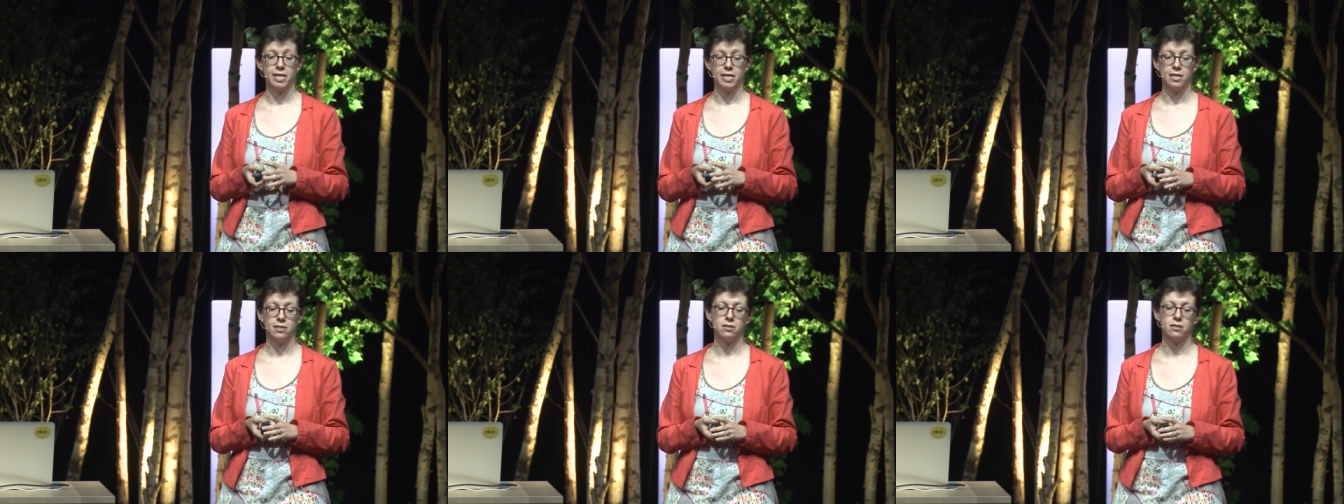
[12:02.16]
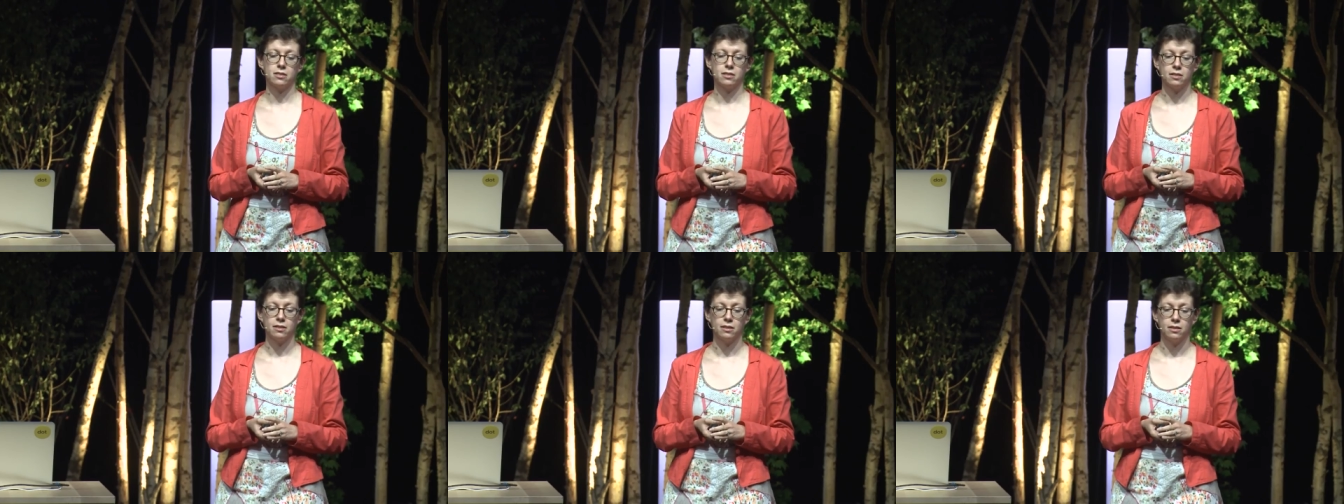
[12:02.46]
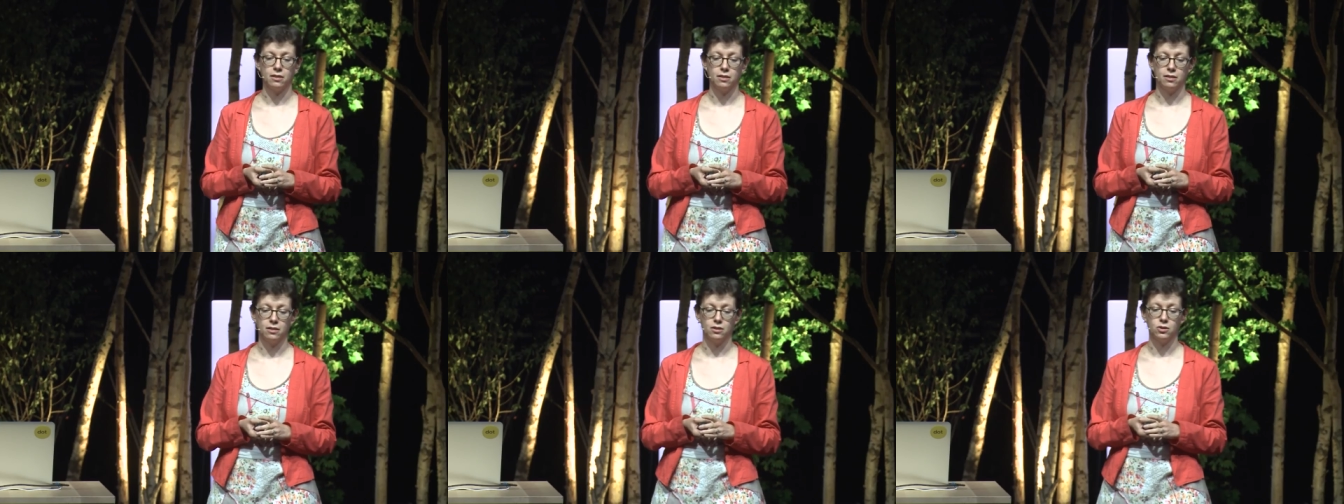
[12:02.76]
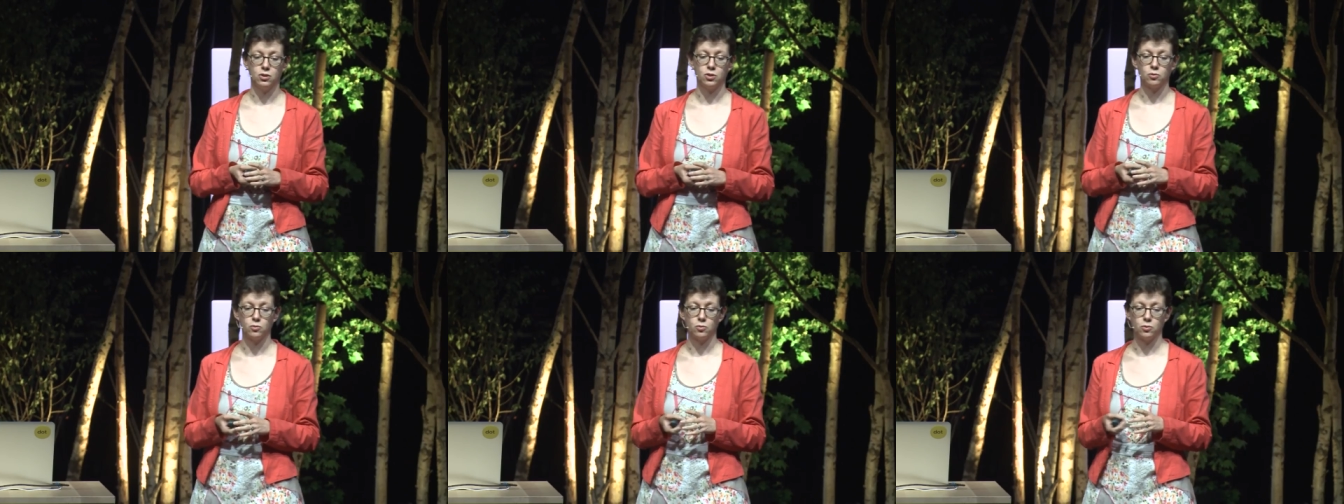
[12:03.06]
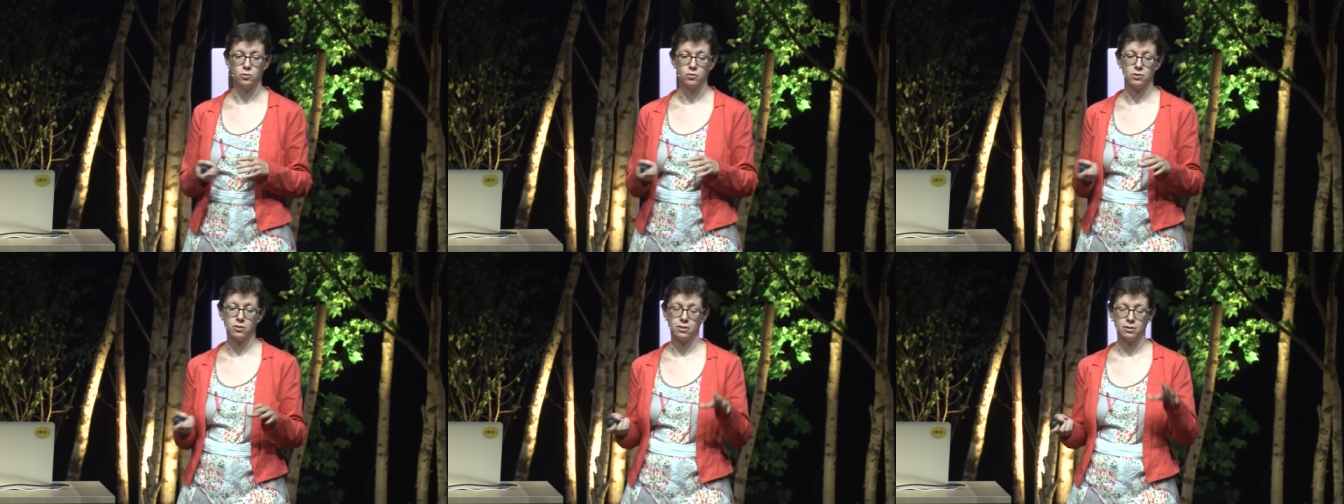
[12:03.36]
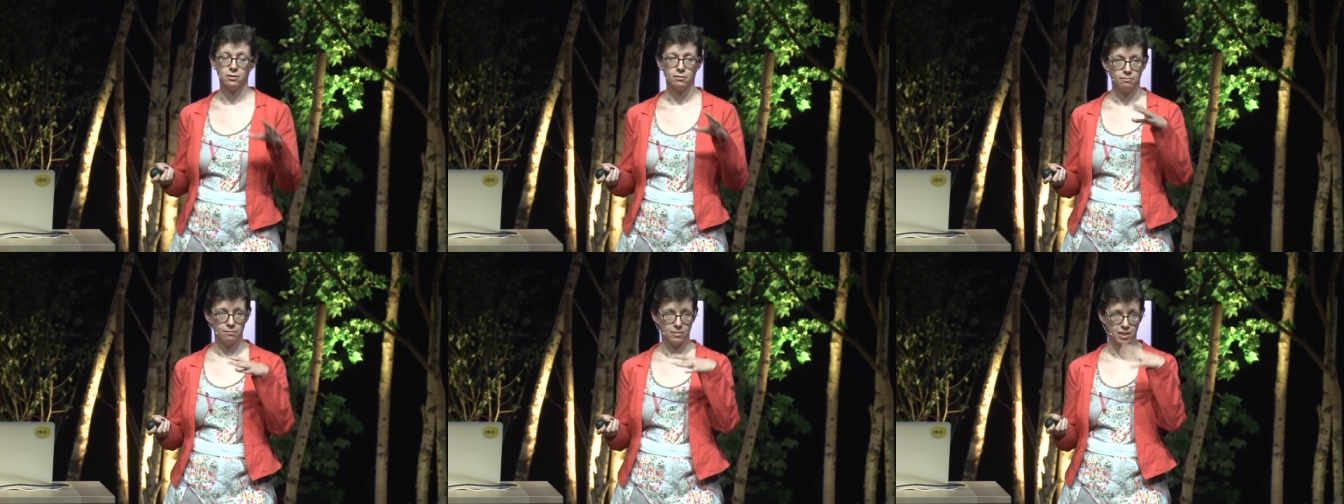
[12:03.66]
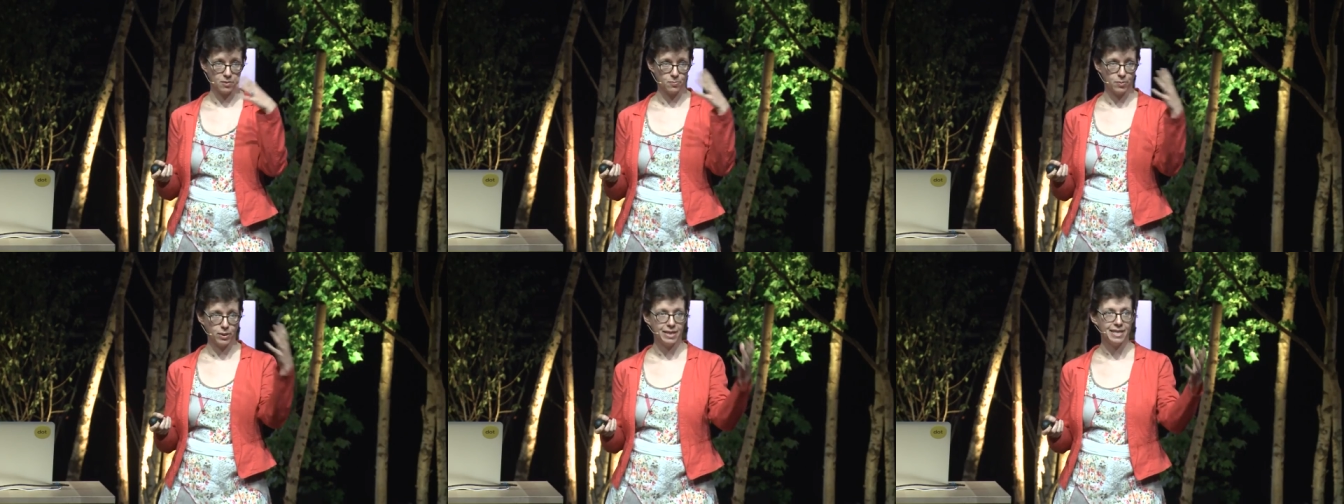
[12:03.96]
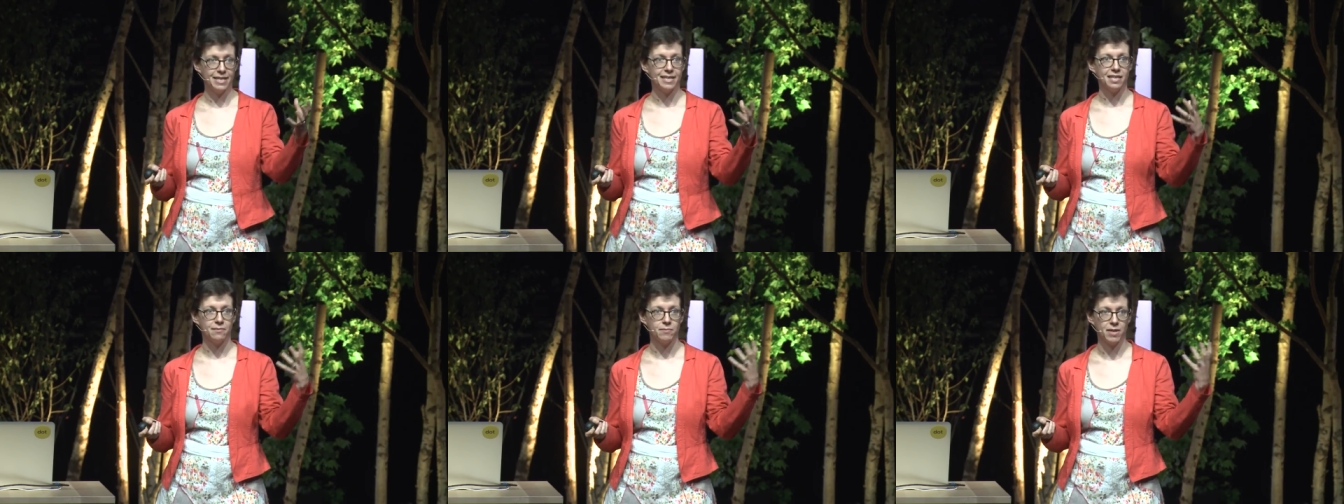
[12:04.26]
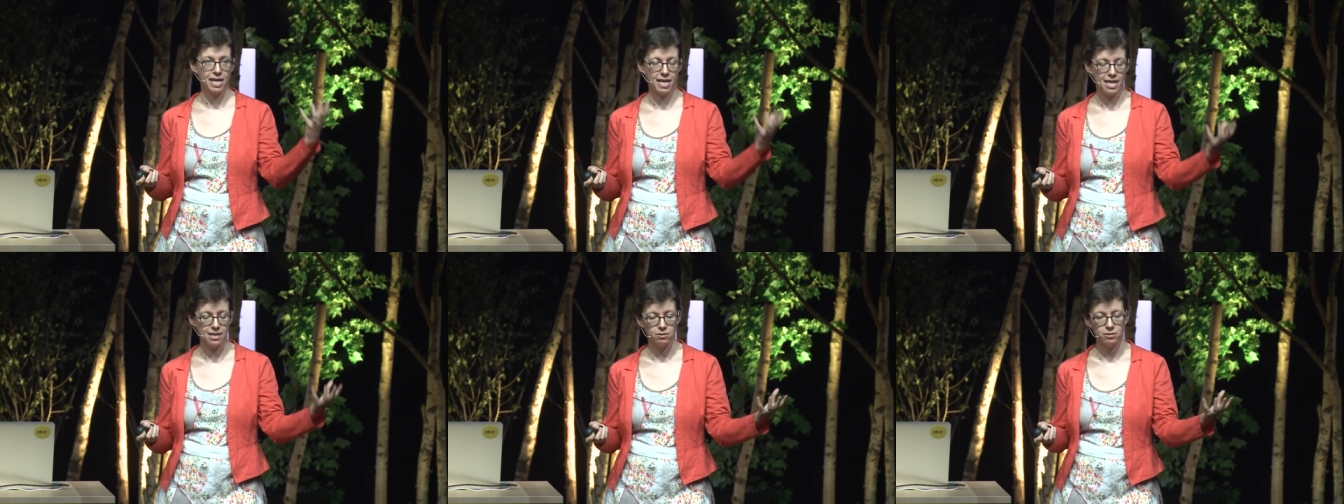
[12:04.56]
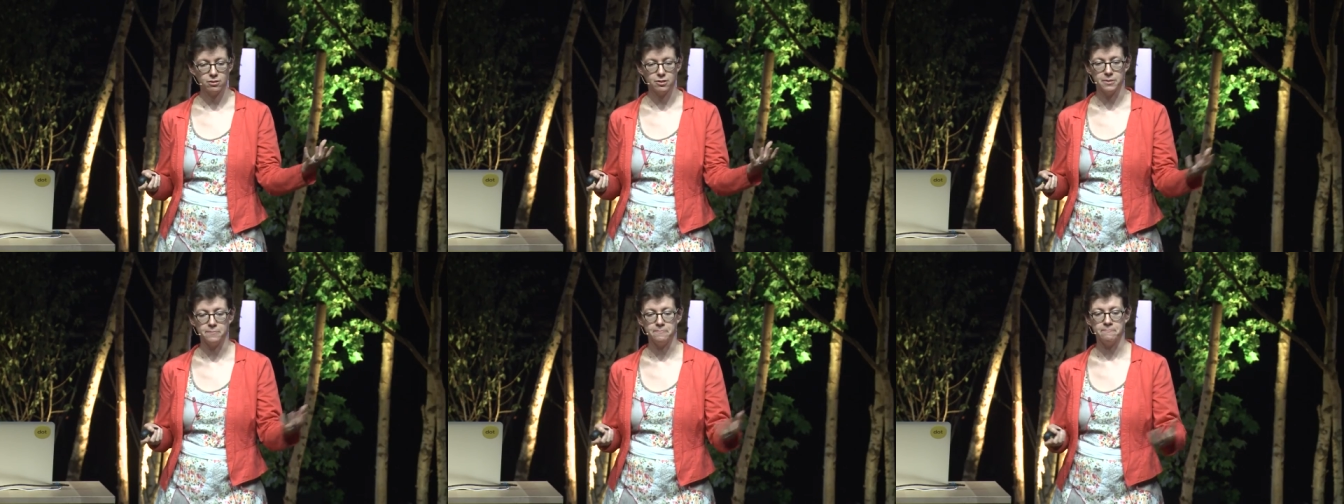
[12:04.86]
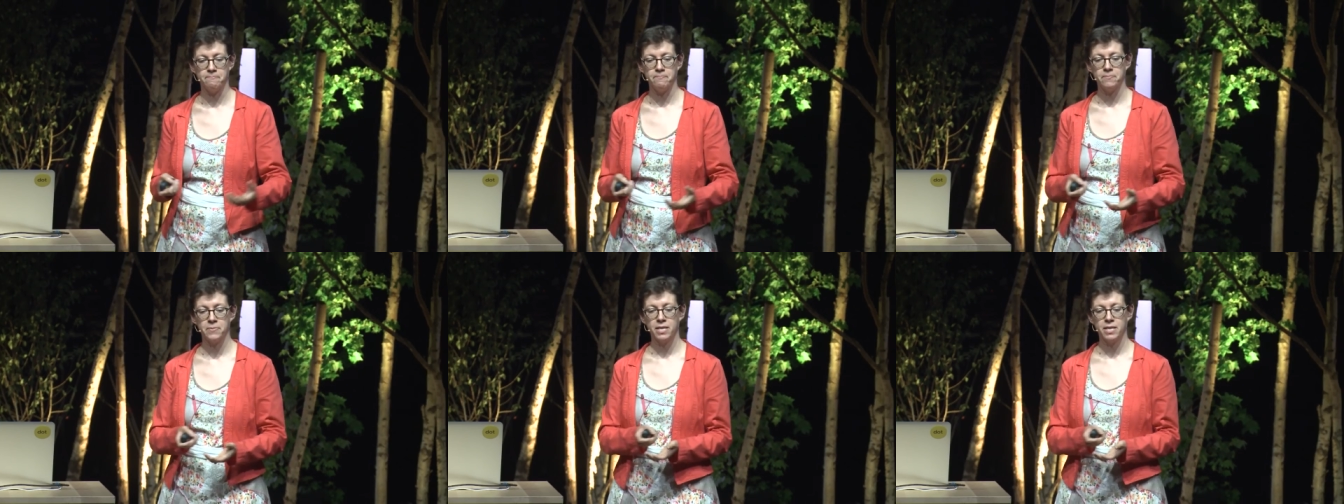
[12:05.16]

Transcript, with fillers: it is uh, towards explaining my outcome.